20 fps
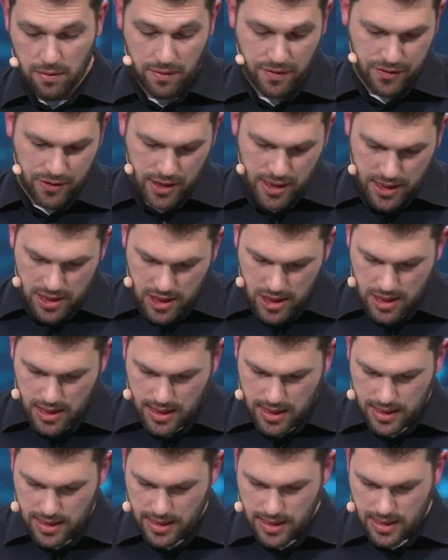for us,
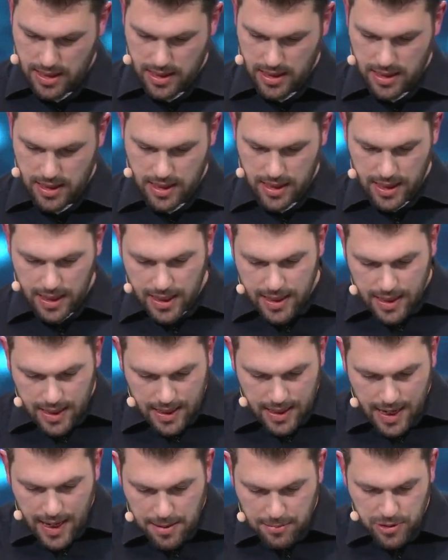it
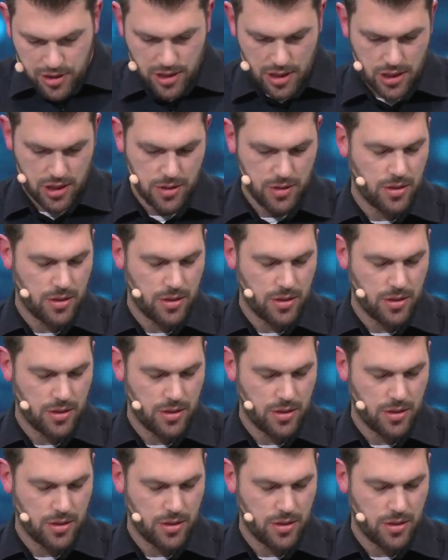enables us